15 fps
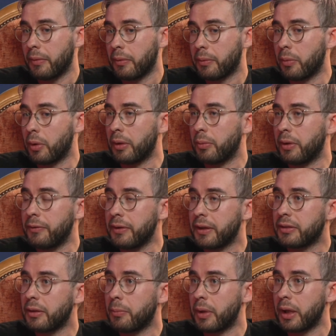when we
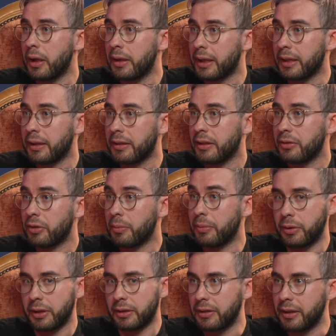fix a bug in a
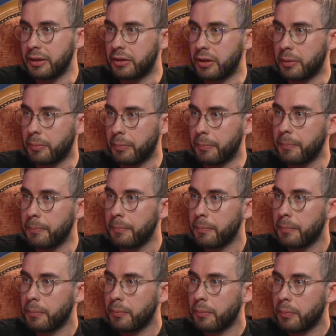distributed system,
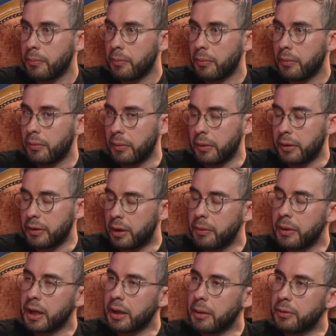
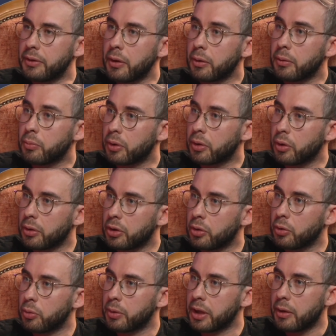sometimes we're not
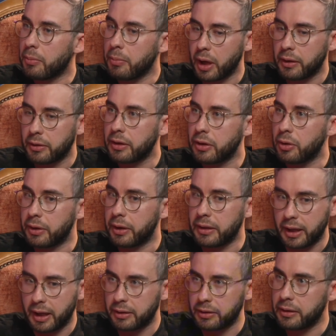sure we can write the unit
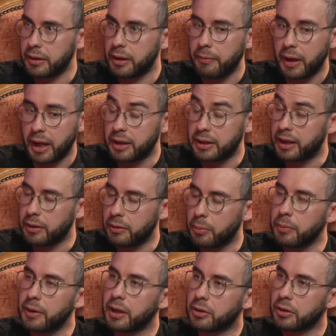test that validates
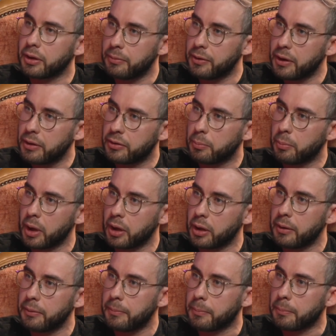we've actually fixed the bug.
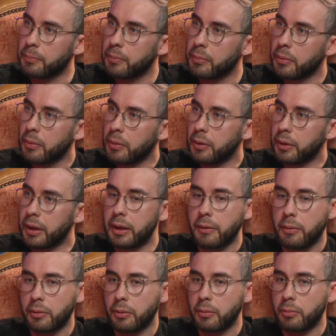
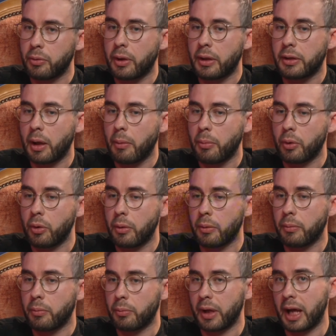If, for example,
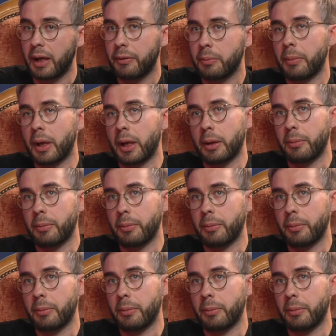we have a bug